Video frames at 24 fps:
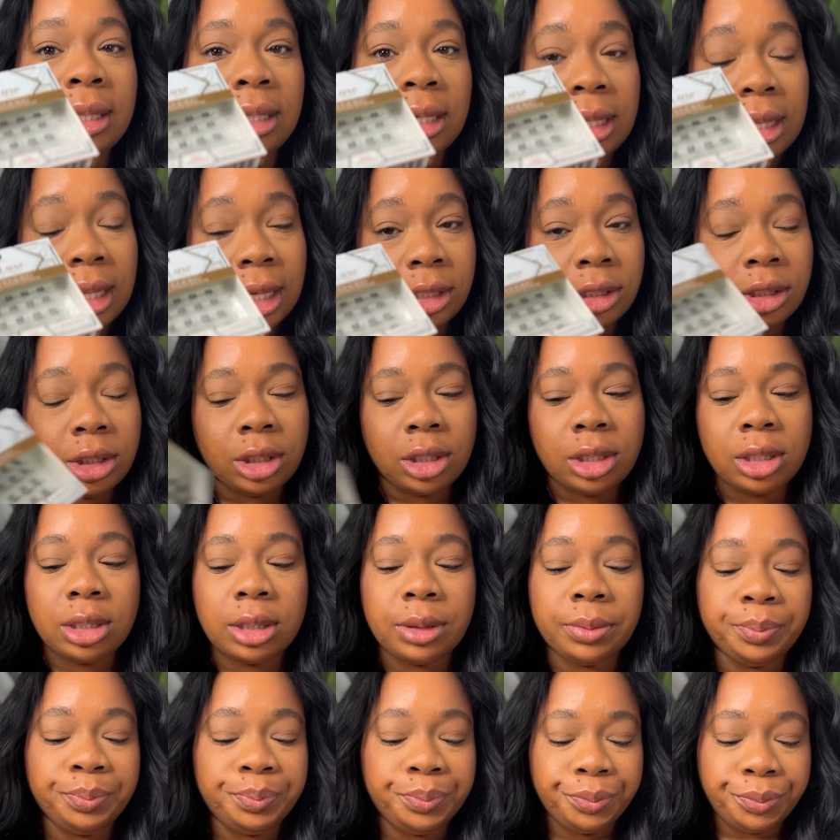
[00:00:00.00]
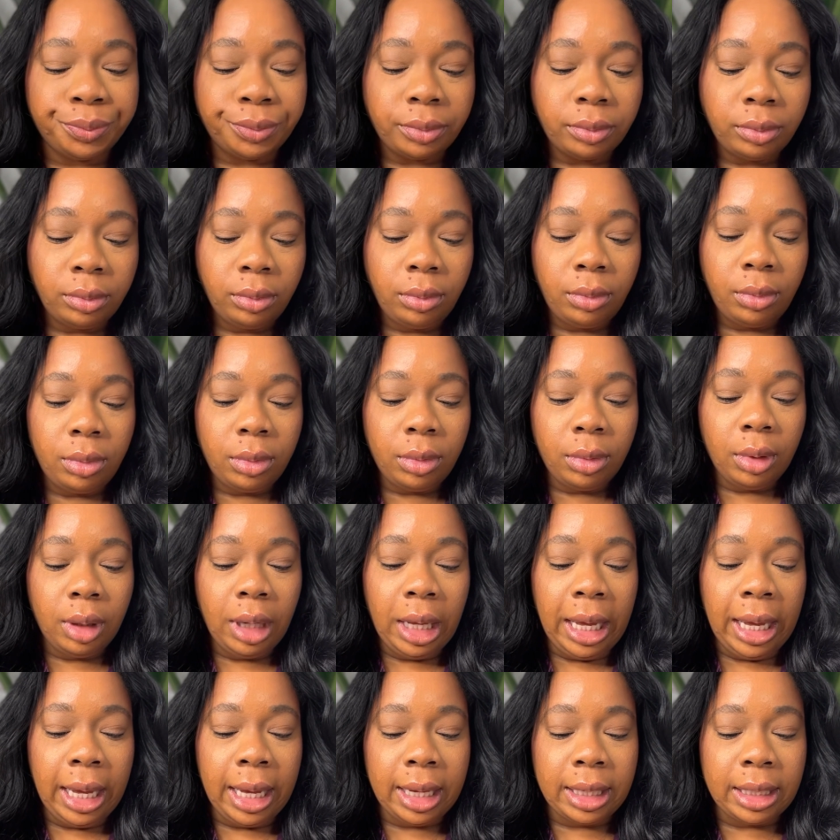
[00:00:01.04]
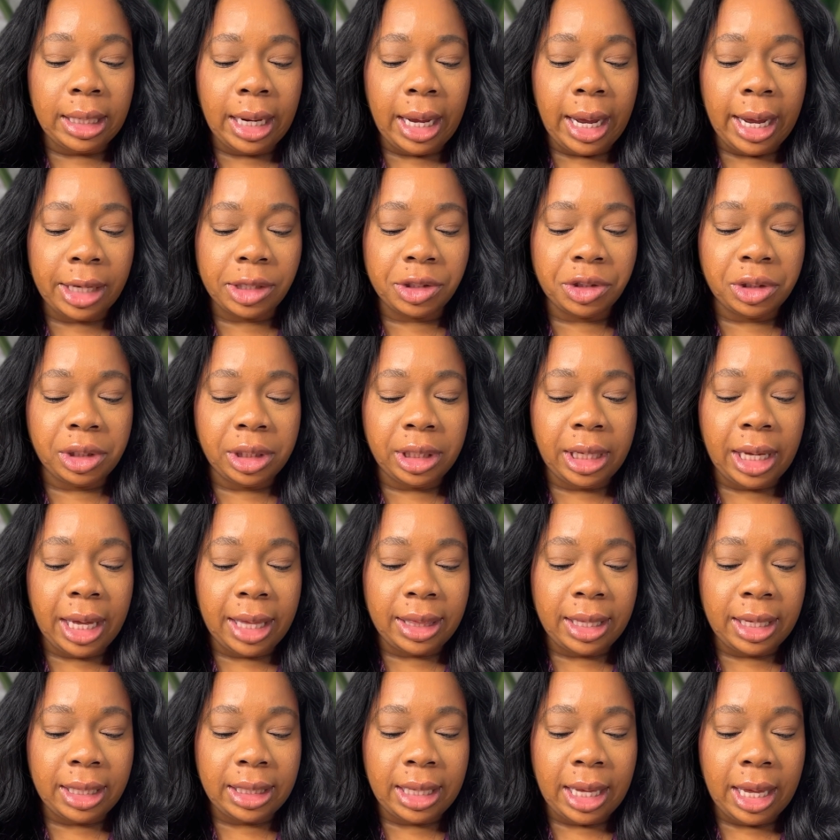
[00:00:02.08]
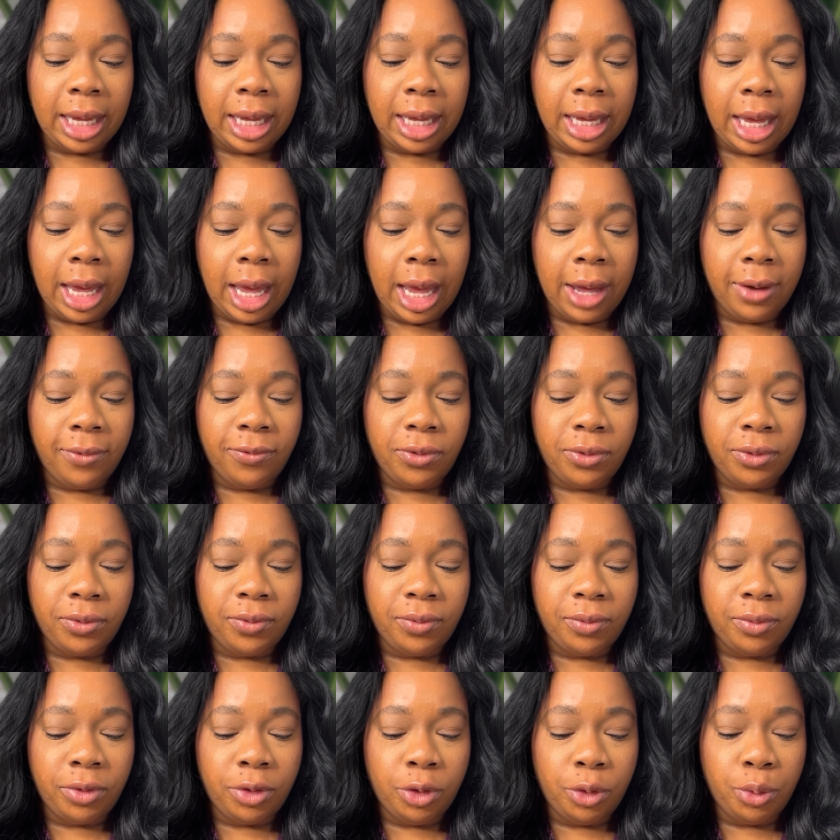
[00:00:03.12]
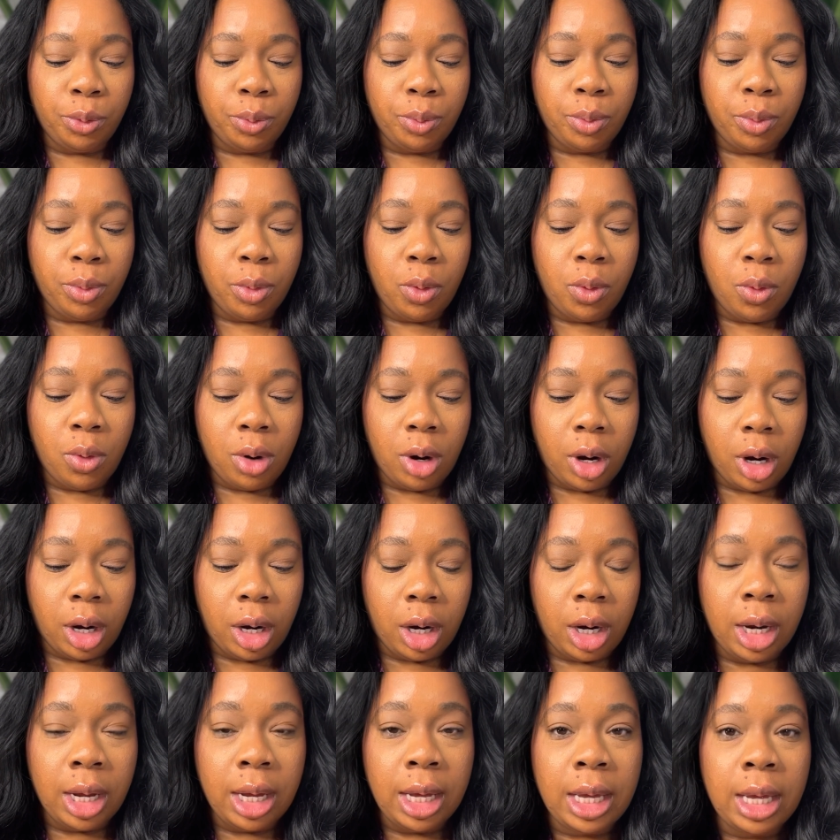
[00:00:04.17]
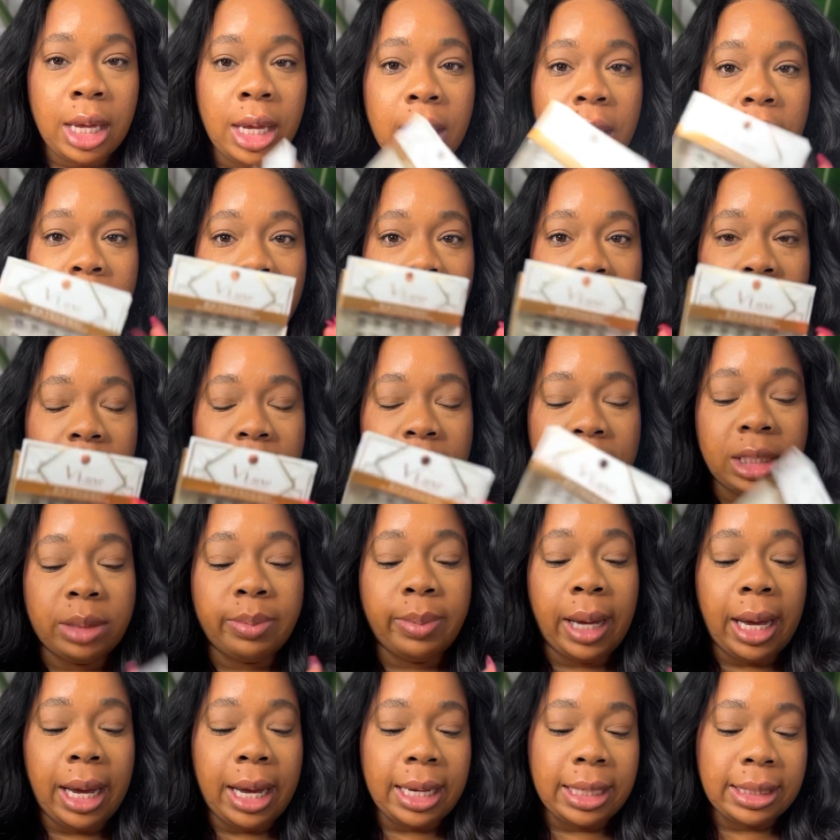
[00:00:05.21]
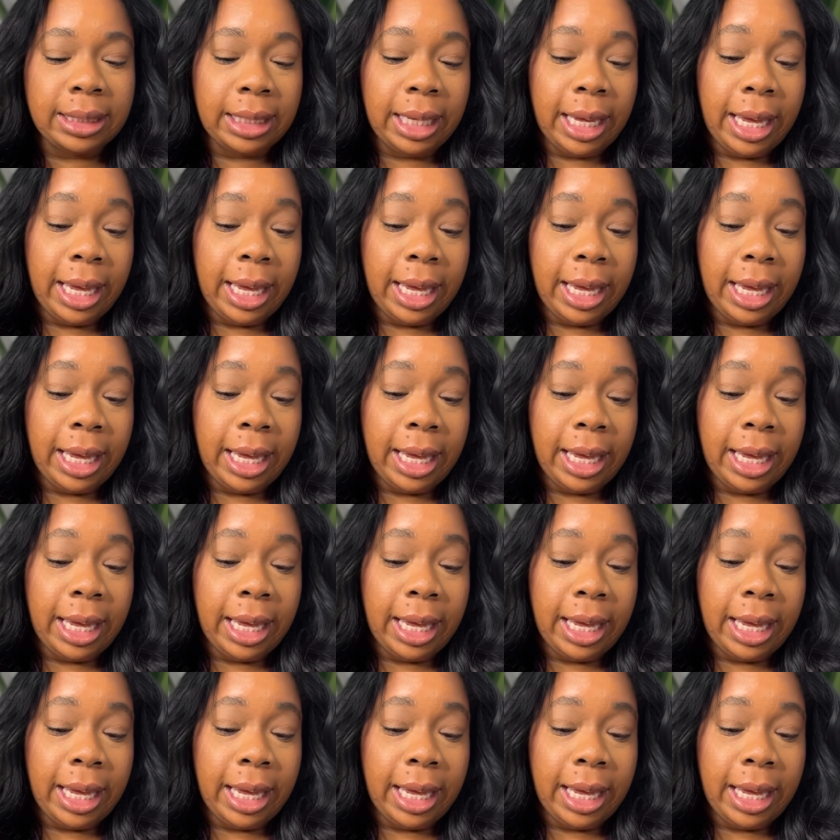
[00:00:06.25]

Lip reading: the clusters. And actually, I think they gave you more in this box.